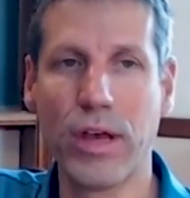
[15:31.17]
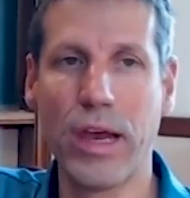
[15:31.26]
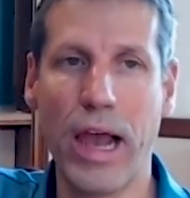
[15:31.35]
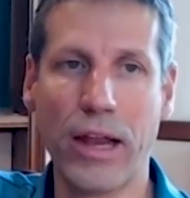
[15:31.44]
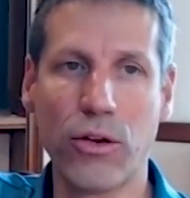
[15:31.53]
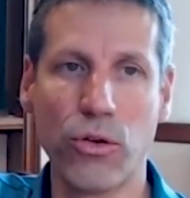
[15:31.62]

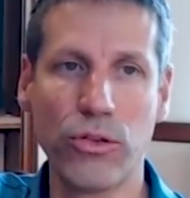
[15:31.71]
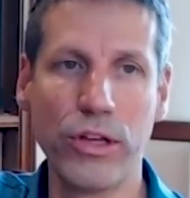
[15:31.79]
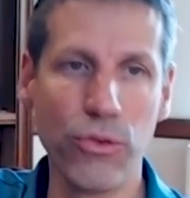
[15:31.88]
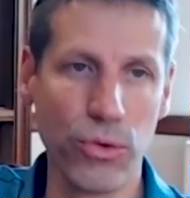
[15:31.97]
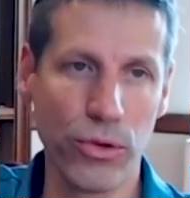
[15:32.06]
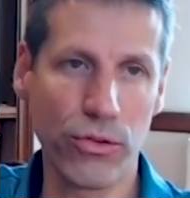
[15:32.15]
and
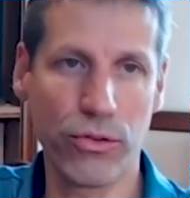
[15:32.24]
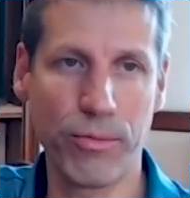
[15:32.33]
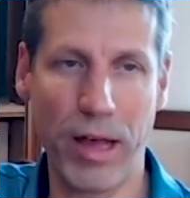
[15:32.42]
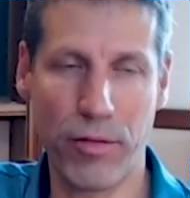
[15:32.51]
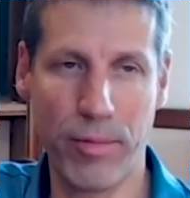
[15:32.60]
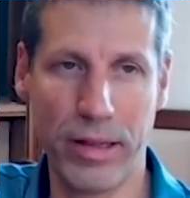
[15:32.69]
continuous
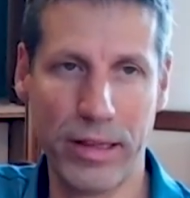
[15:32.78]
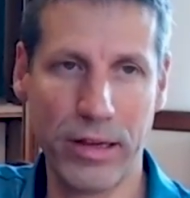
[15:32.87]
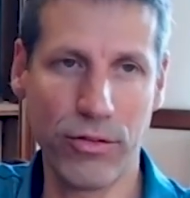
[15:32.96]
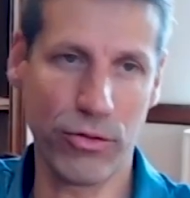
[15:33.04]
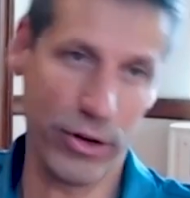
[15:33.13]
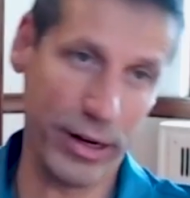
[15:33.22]
mathematics
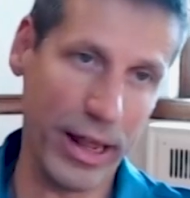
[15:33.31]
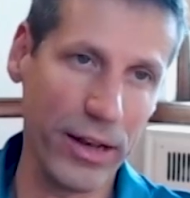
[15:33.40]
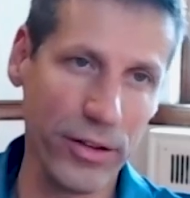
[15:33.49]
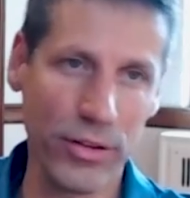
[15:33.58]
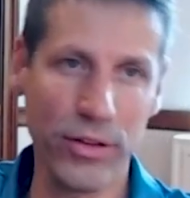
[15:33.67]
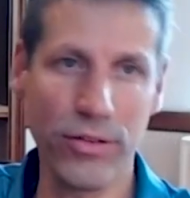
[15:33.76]
for
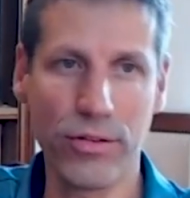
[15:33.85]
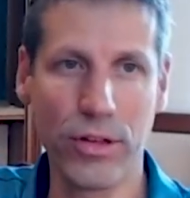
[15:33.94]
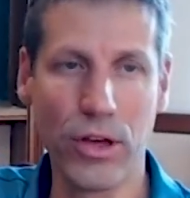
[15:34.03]
analysis